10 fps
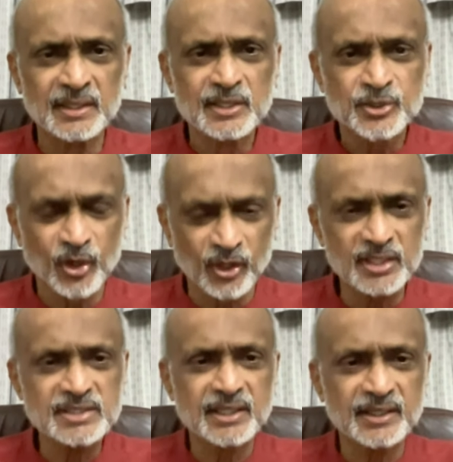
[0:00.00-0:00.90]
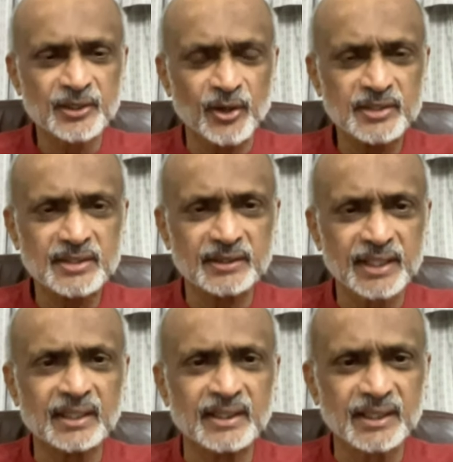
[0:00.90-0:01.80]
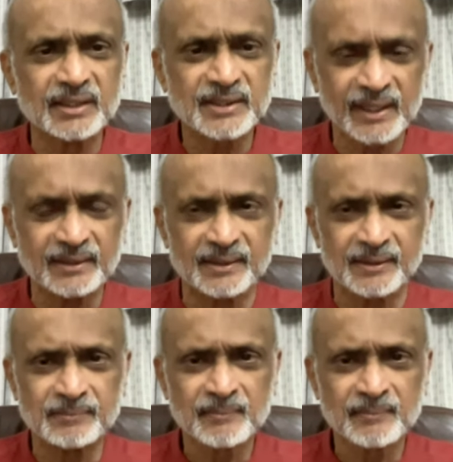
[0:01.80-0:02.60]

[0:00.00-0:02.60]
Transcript: so long as they're not, uh, they're legal tender.